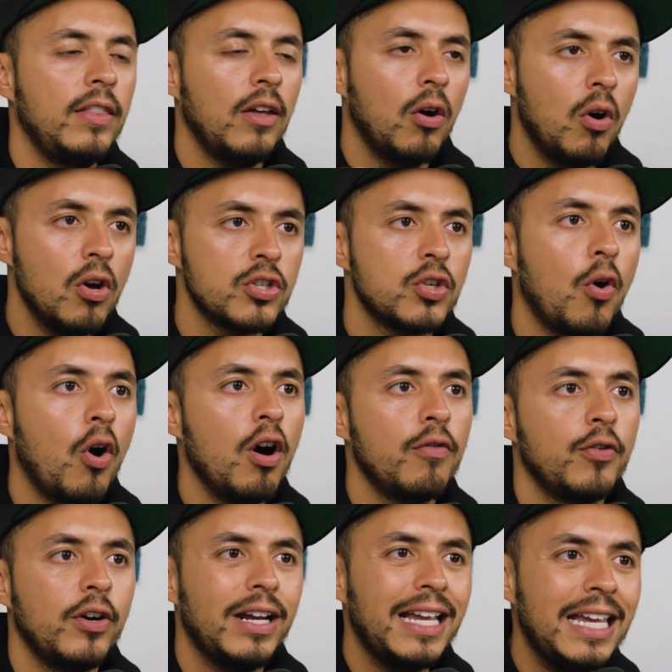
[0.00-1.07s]
And they also
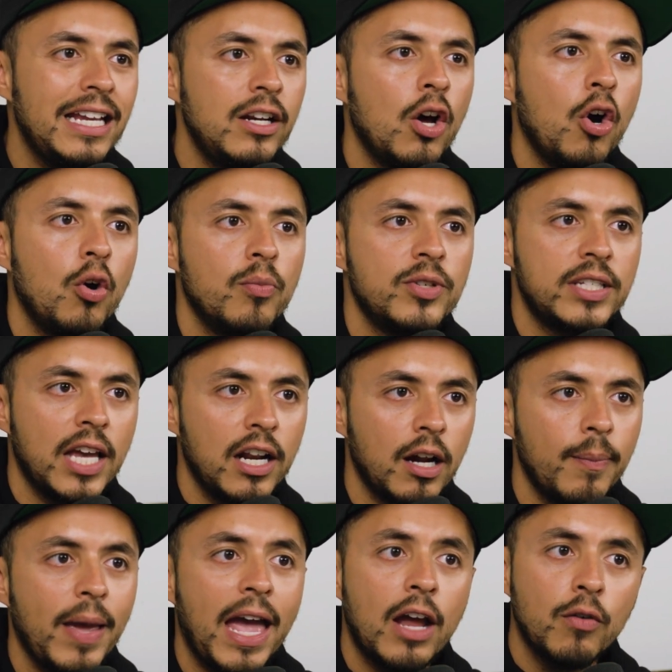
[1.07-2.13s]
offer in home
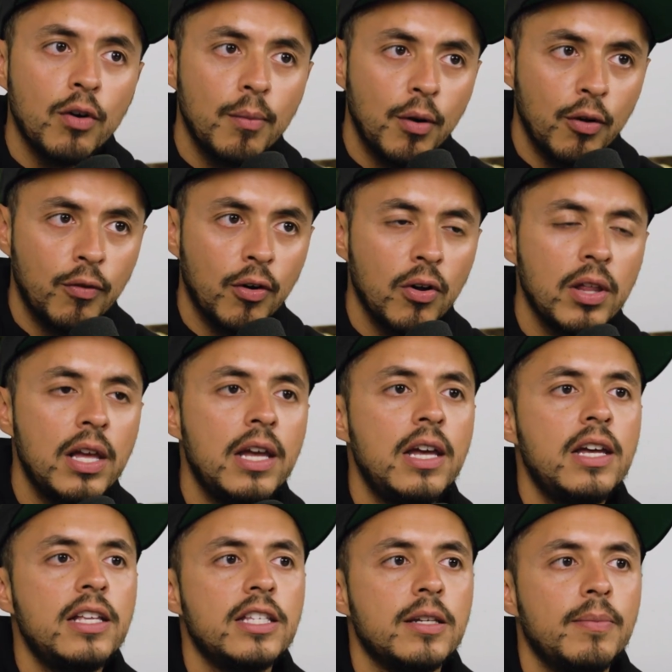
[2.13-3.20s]
setup and removal
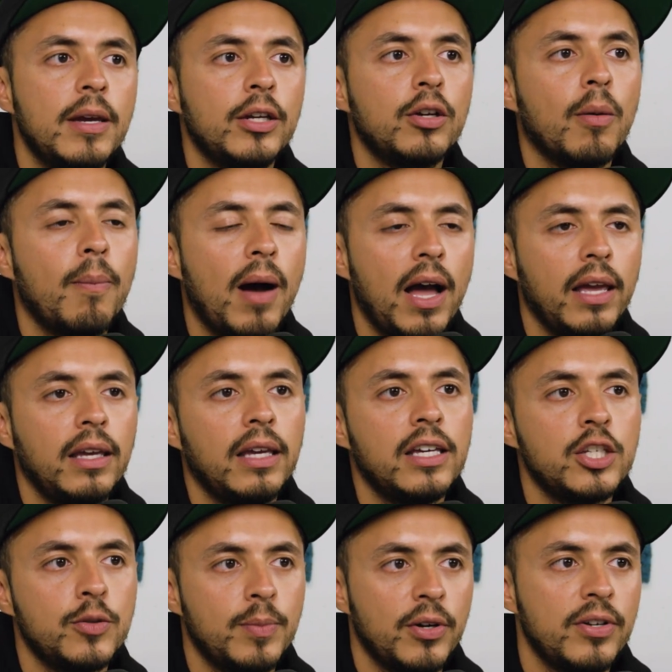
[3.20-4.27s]
to make your buying
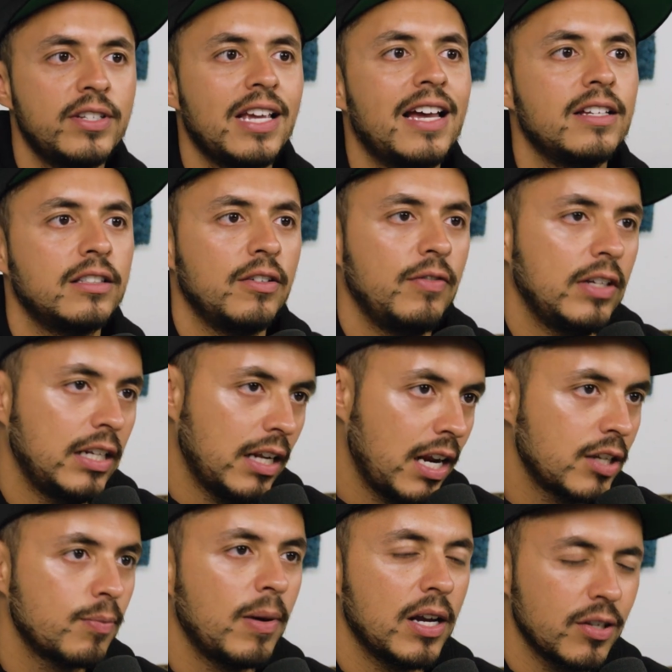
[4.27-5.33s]
experience as convenient
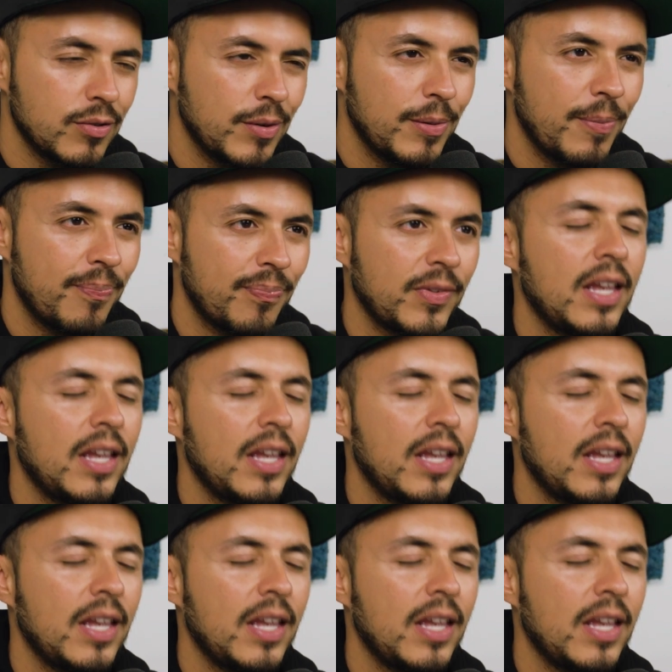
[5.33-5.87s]
as possible.